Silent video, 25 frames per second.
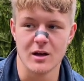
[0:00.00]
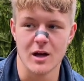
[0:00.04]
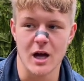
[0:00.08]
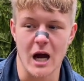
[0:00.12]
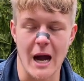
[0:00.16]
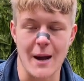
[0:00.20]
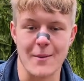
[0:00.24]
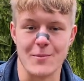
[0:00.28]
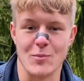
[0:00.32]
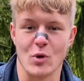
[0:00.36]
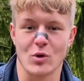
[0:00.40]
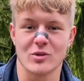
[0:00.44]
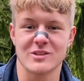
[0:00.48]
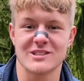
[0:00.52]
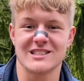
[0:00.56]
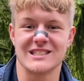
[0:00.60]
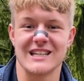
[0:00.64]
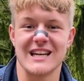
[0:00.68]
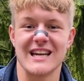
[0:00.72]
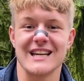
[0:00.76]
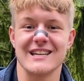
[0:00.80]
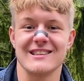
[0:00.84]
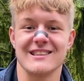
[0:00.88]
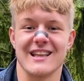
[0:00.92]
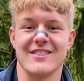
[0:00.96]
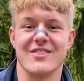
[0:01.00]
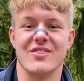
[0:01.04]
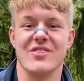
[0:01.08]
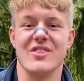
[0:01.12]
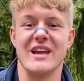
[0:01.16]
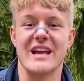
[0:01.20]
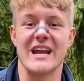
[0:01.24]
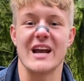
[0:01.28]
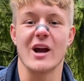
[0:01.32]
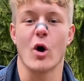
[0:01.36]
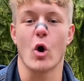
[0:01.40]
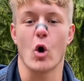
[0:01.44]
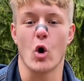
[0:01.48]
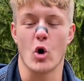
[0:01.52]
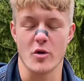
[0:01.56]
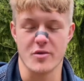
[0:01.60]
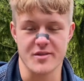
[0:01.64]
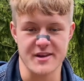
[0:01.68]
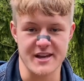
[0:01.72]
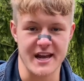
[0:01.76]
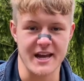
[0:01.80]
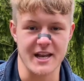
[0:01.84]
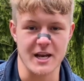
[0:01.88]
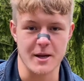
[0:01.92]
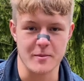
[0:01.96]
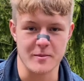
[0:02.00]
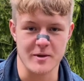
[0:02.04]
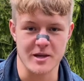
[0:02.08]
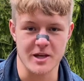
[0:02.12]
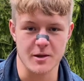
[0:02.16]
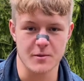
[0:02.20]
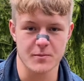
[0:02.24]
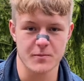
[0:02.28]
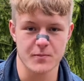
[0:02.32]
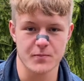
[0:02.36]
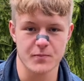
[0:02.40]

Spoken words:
I'm not saying that they are the enemy.